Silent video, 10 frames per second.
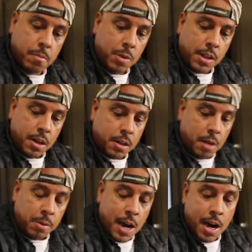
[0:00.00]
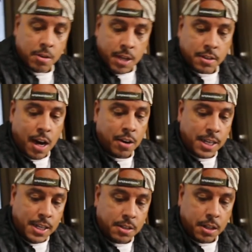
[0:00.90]
within a couple of hours. That's how
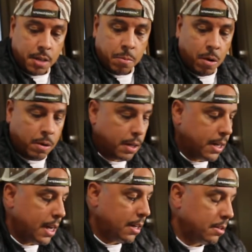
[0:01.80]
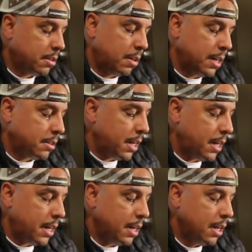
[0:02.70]
easy he broke it down. So let's say
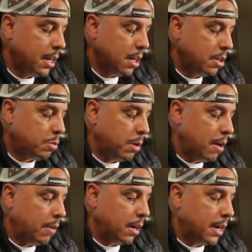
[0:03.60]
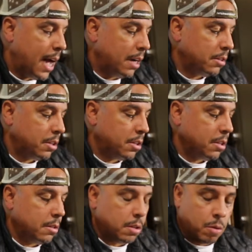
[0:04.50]
that $1,200 is
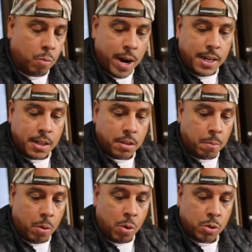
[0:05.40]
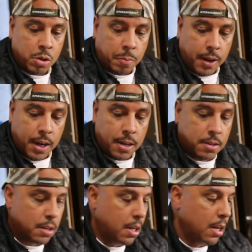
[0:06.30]
the rate that the broker is paying
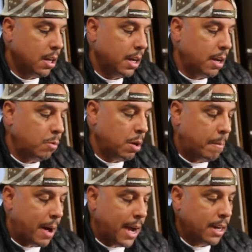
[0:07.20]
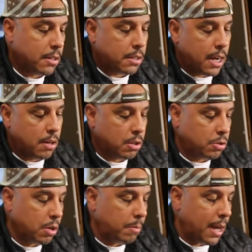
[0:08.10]
us, and we'll minus, say on a
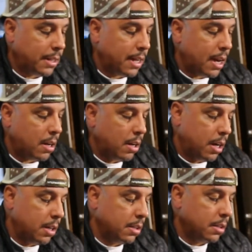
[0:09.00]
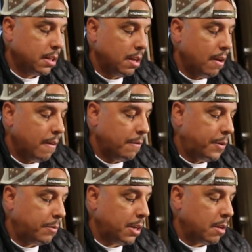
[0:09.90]
trip like that,
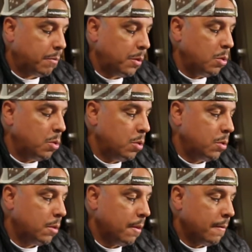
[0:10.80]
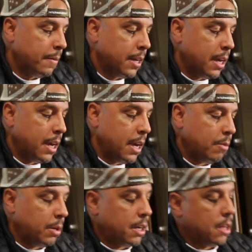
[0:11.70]
150 in fuel,
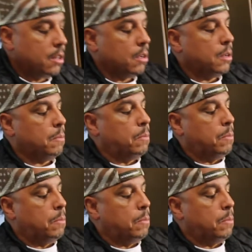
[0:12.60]
and we give the